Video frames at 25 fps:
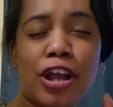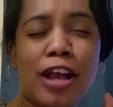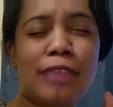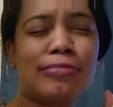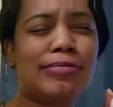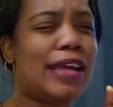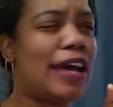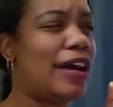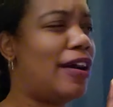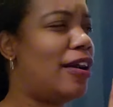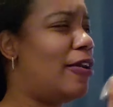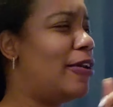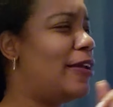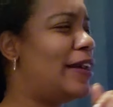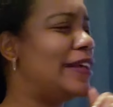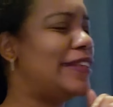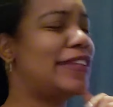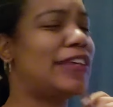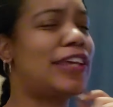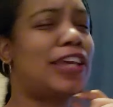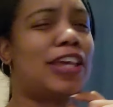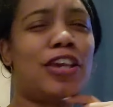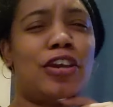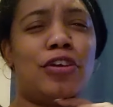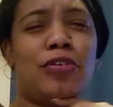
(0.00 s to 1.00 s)
I'm like, oh, that's
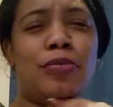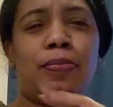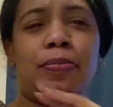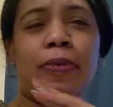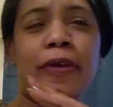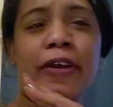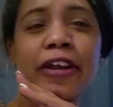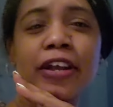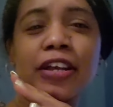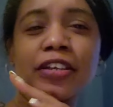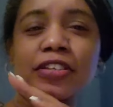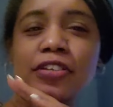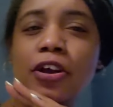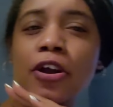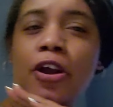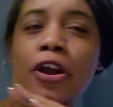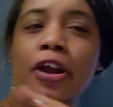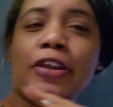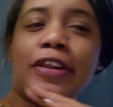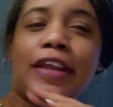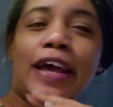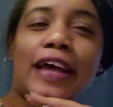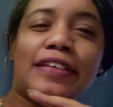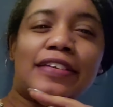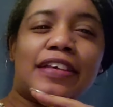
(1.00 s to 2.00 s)
a cute purse
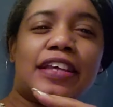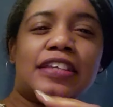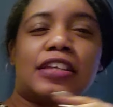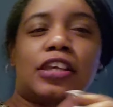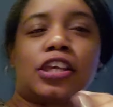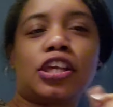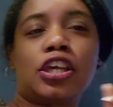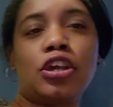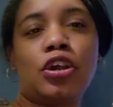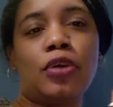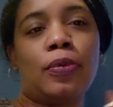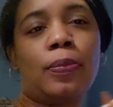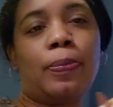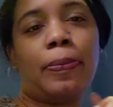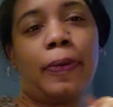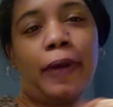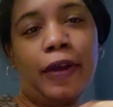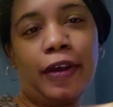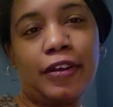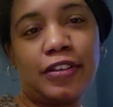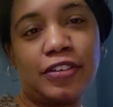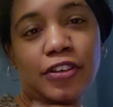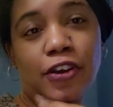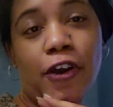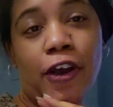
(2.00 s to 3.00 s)
organizer. That's a cute
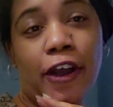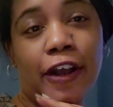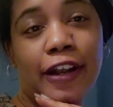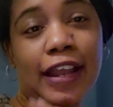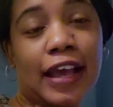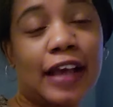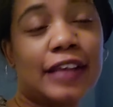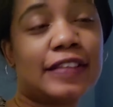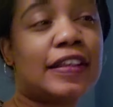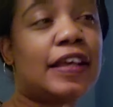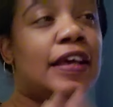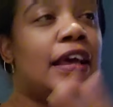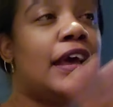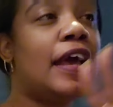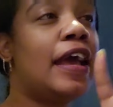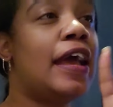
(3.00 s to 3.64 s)
purse organizer.